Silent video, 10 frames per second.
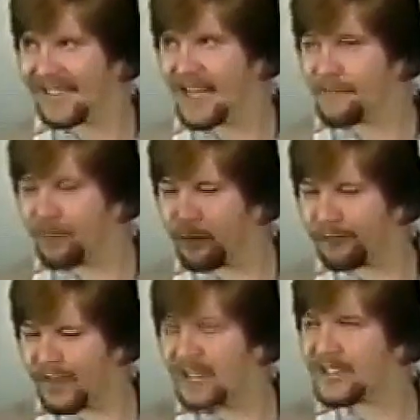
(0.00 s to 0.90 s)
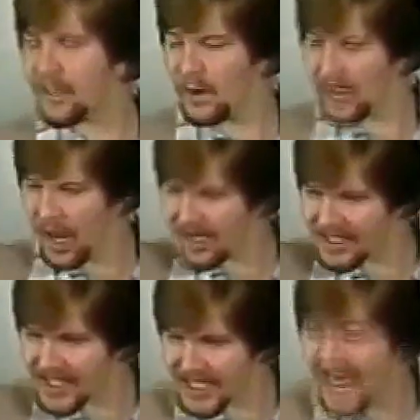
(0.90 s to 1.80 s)
He fulfills it. What God
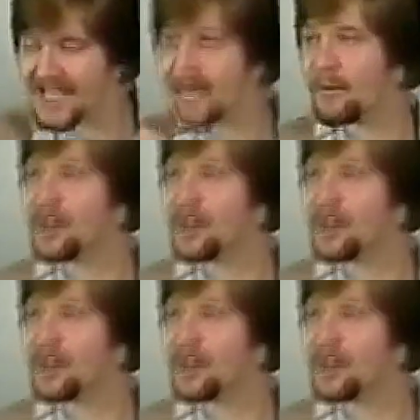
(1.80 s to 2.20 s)
says he will